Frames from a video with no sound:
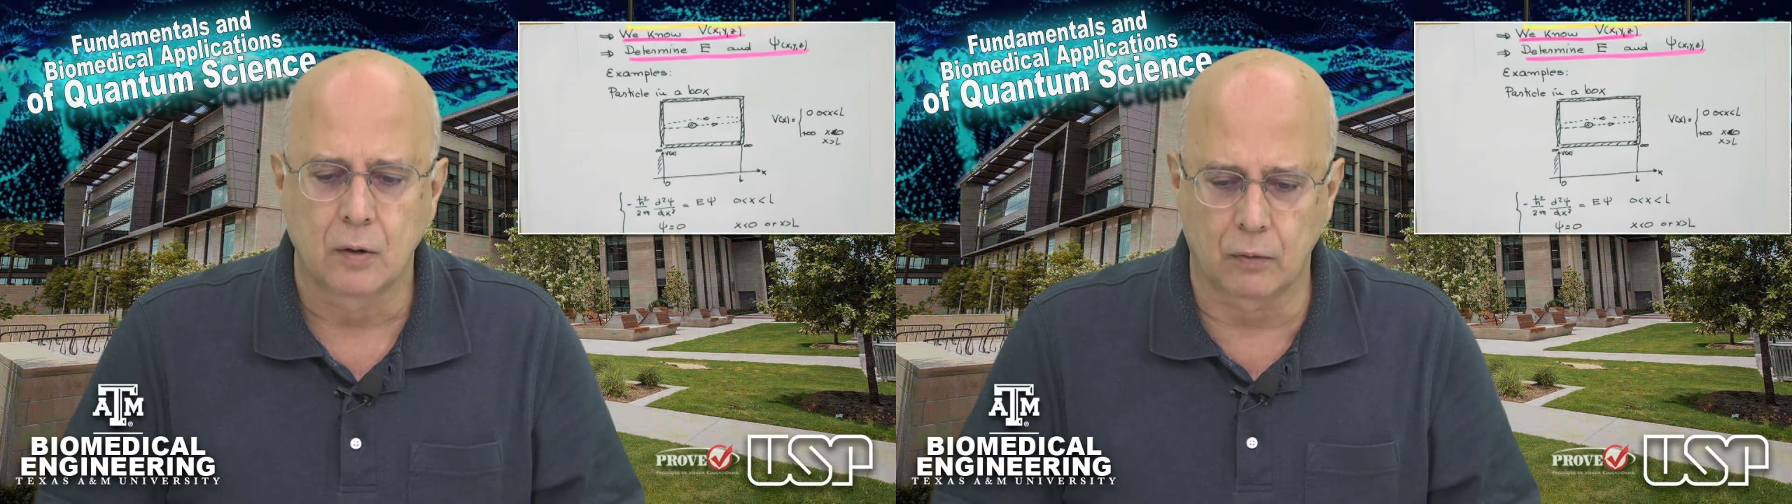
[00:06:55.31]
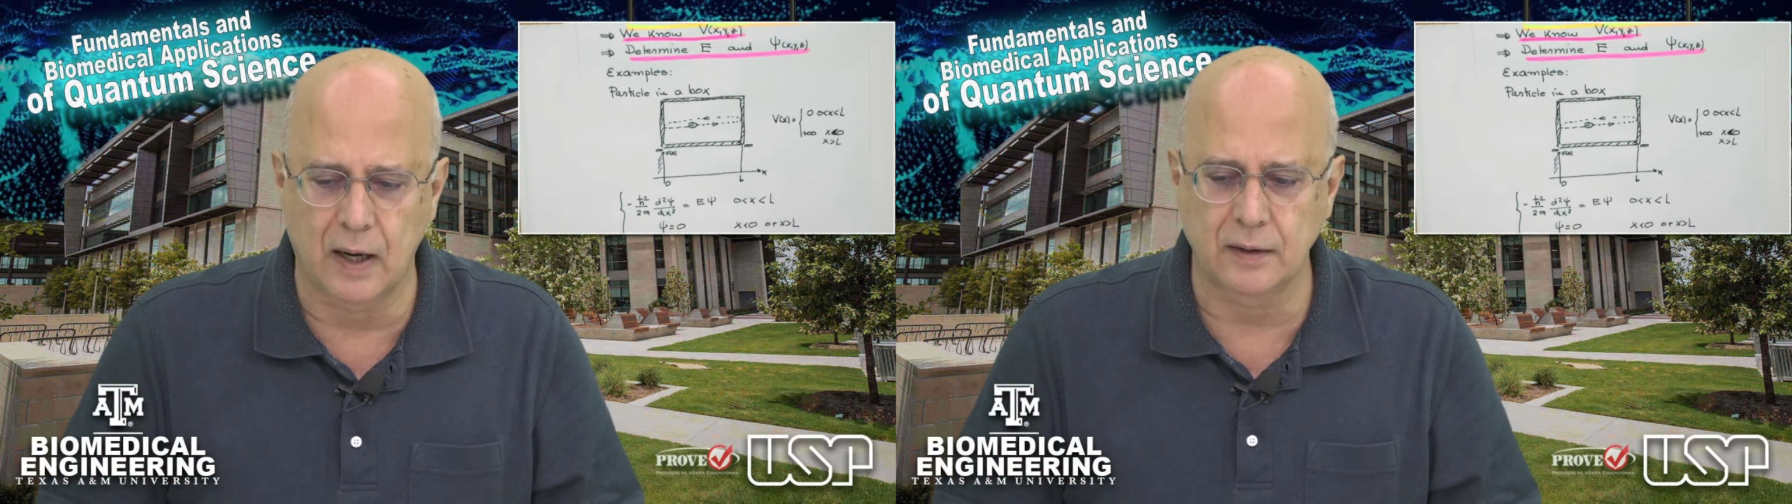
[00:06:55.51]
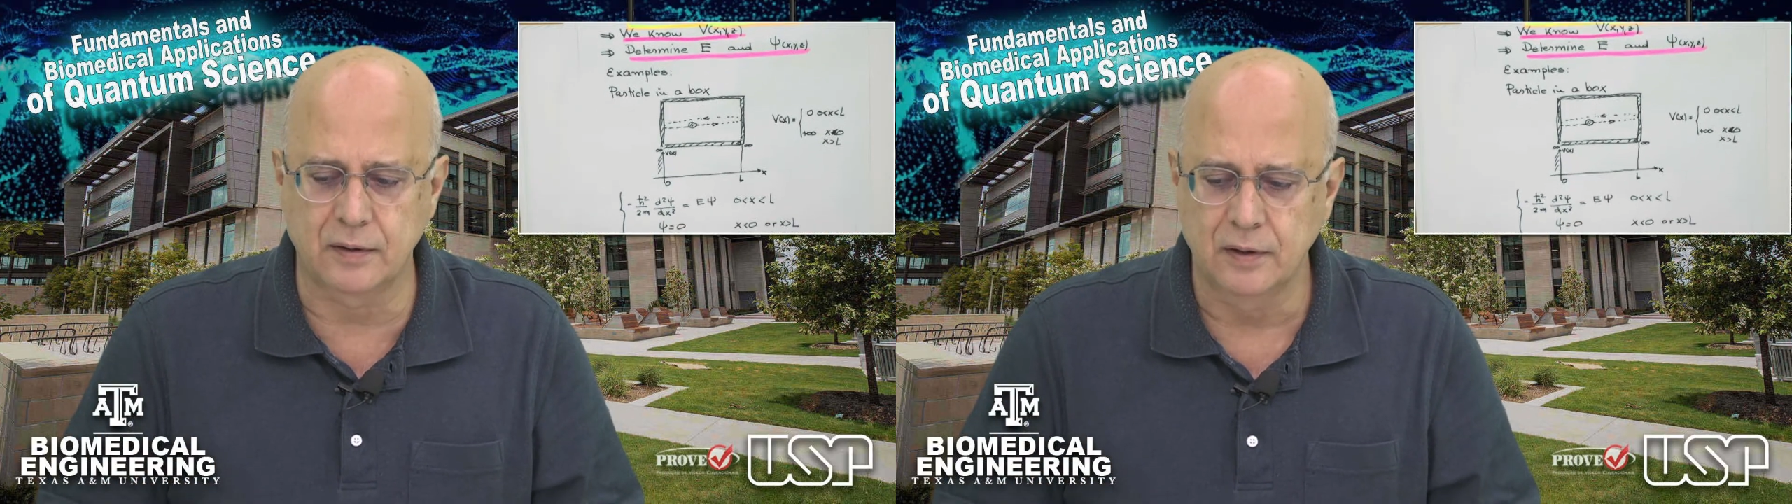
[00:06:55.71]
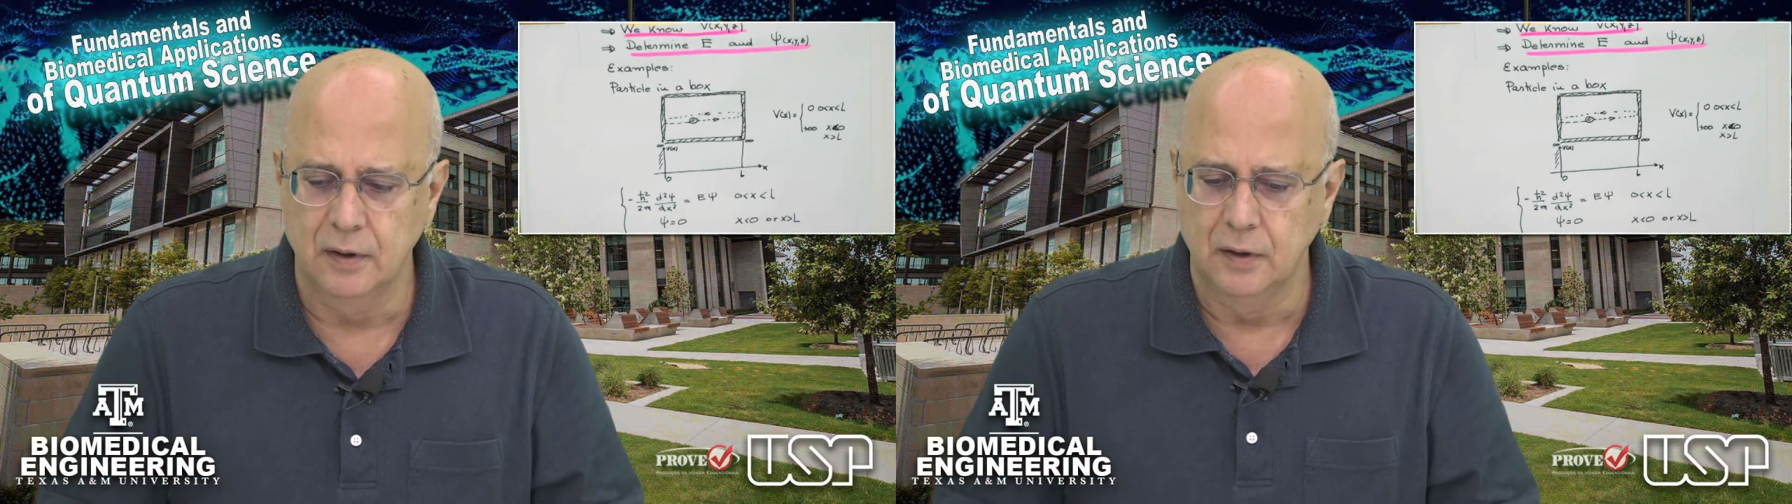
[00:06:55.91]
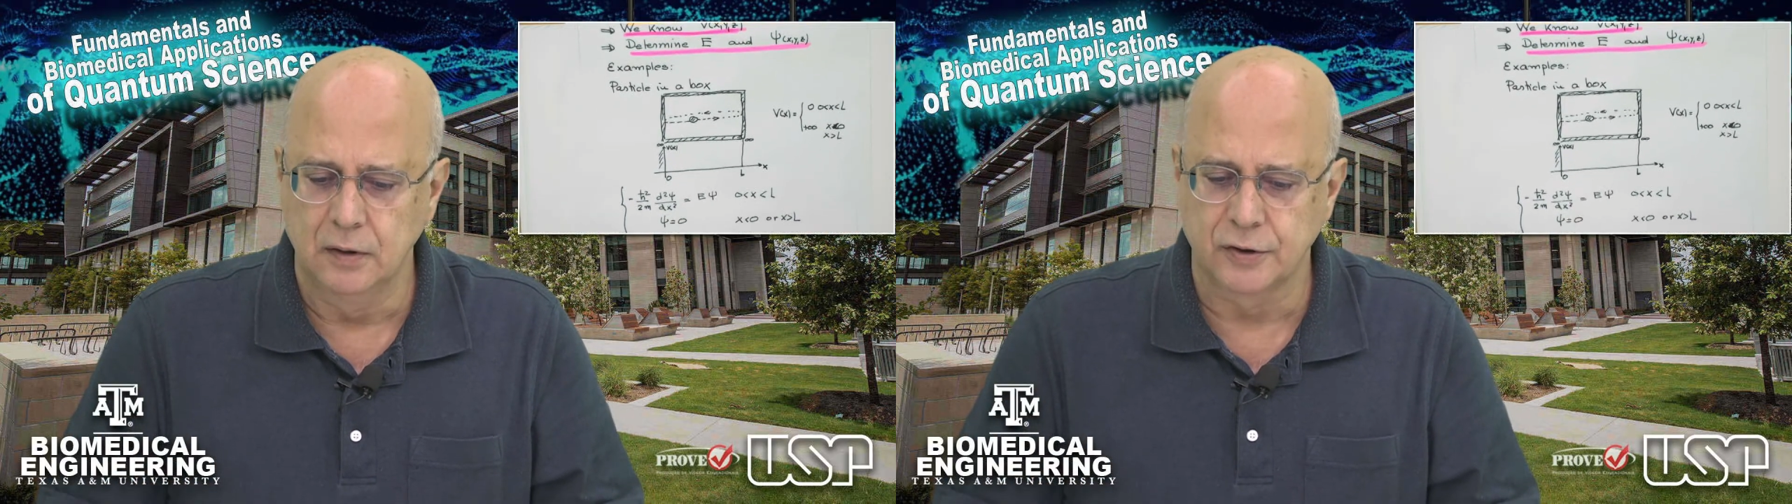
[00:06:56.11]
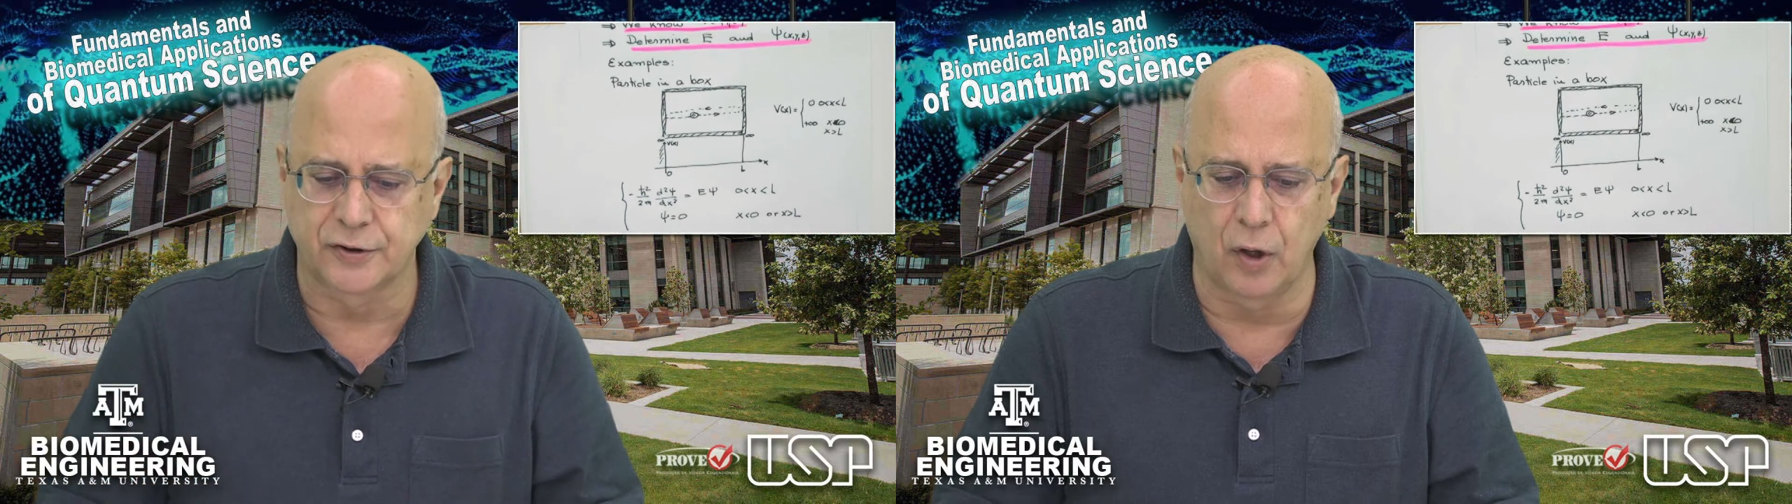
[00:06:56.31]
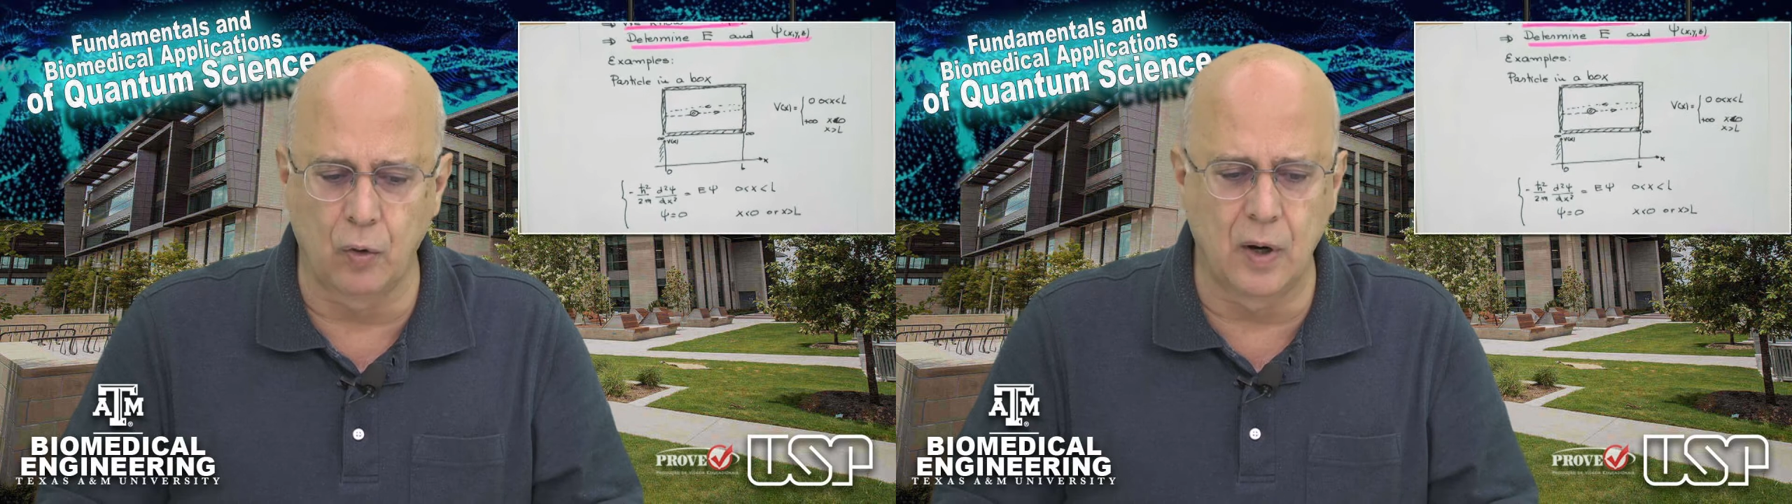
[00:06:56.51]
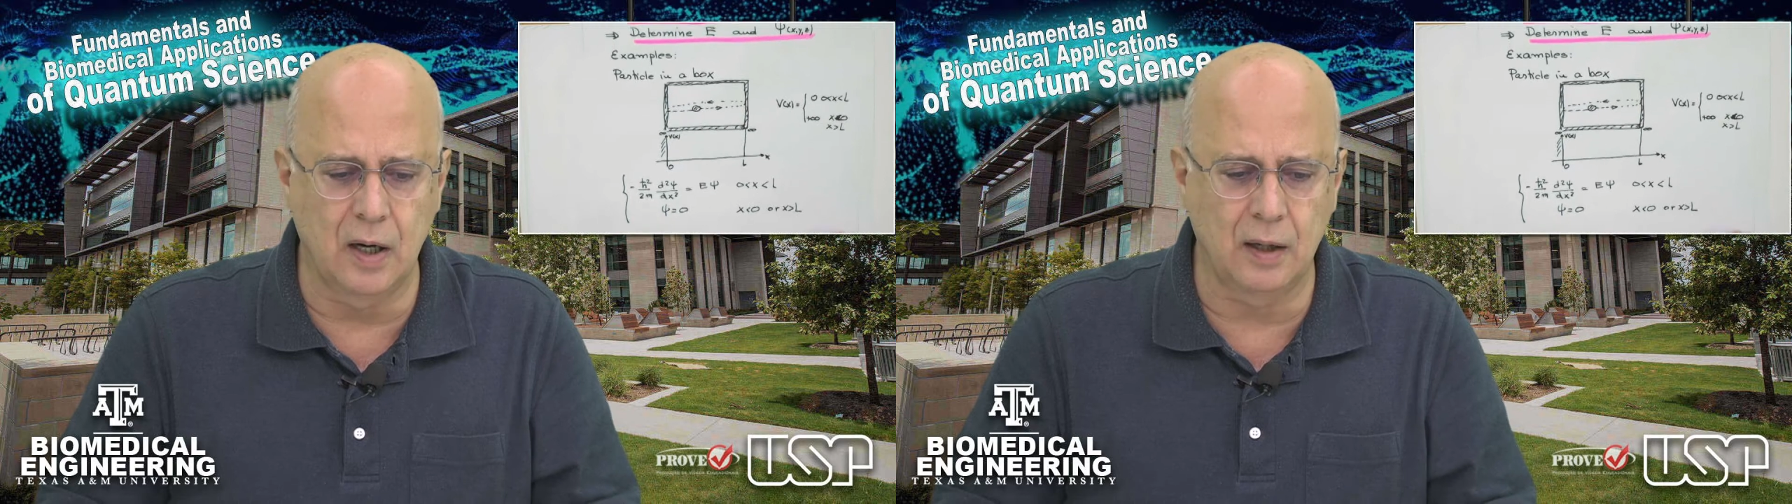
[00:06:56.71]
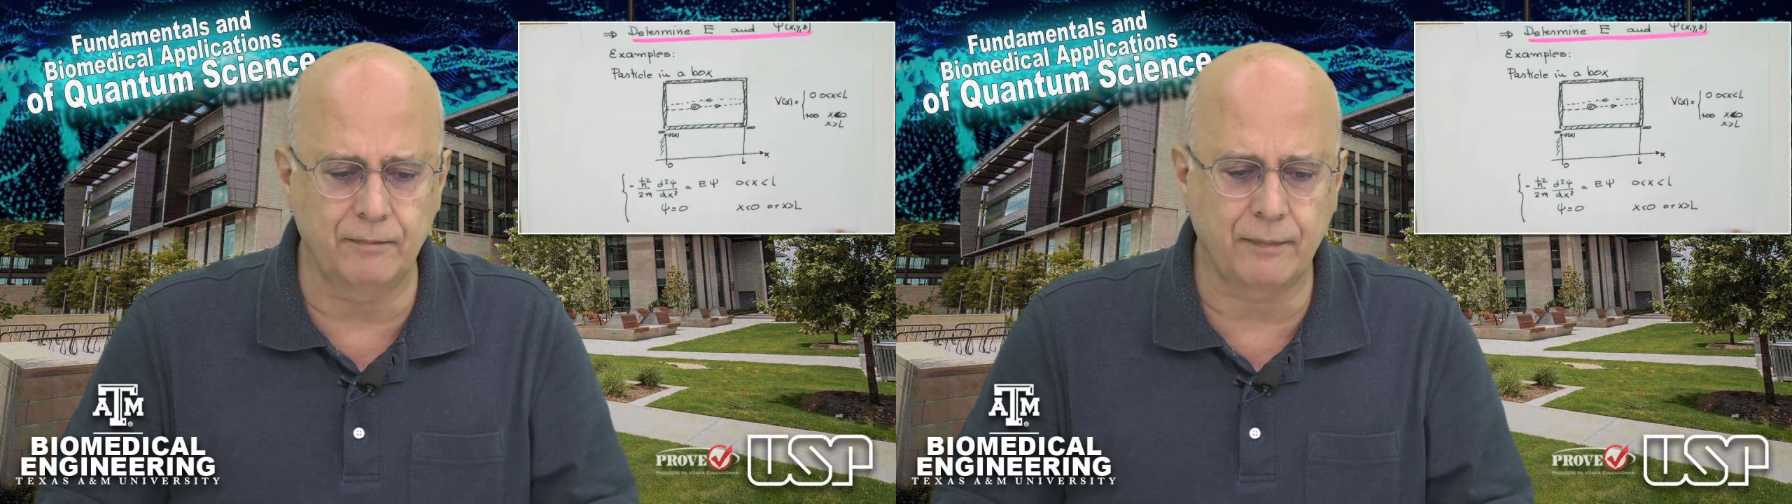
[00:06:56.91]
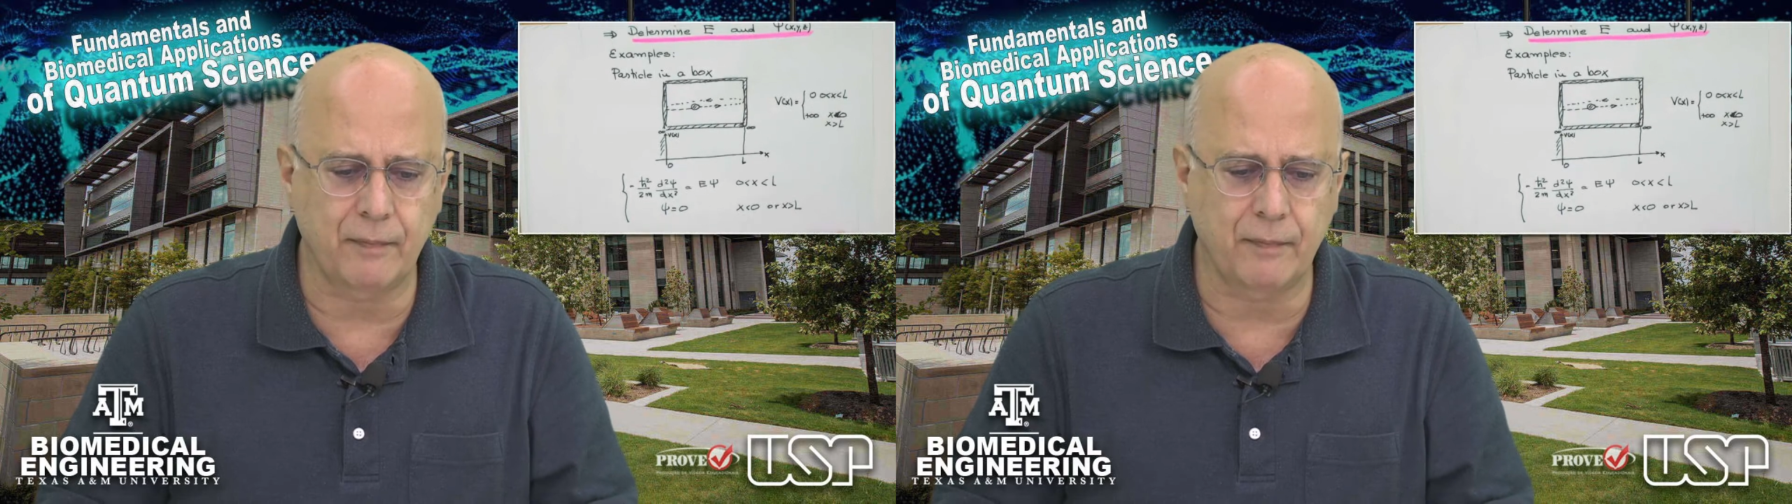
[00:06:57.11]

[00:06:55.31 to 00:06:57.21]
Right. So